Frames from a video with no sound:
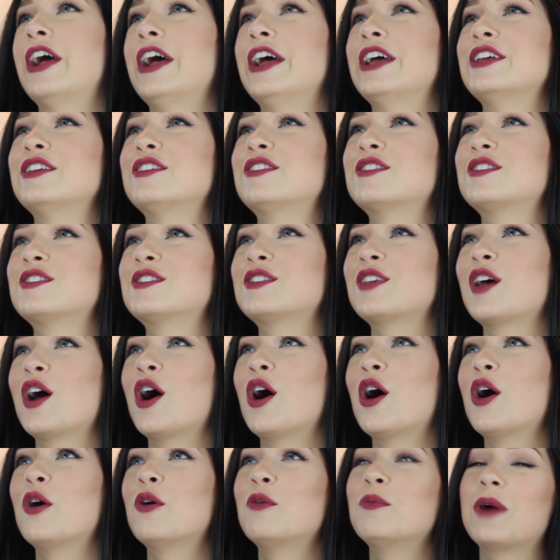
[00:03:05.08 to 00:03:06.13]
Okay,
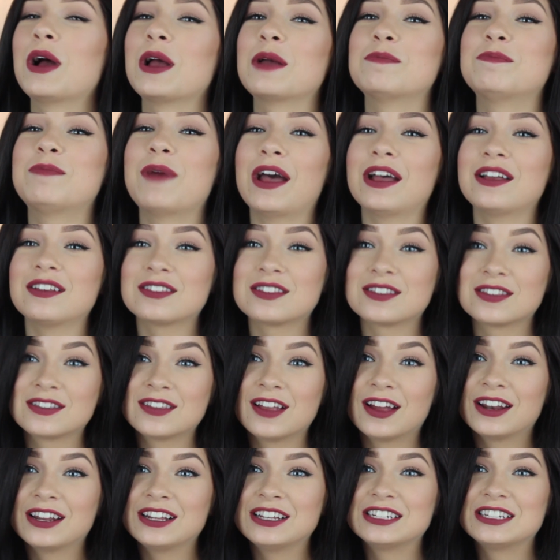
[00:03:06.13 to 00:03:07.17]
so my best
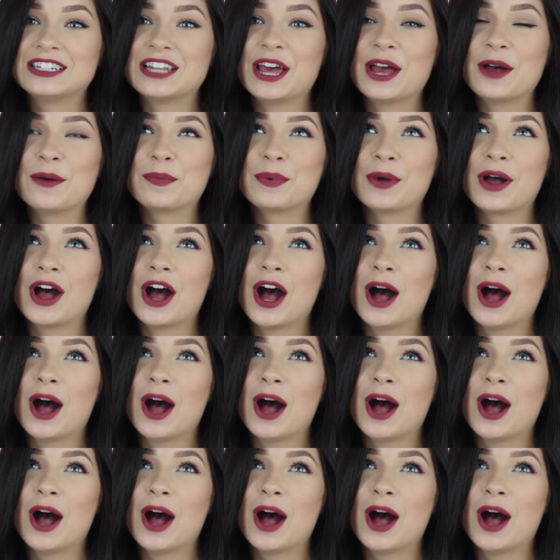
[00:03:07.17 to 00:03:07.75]
study tip.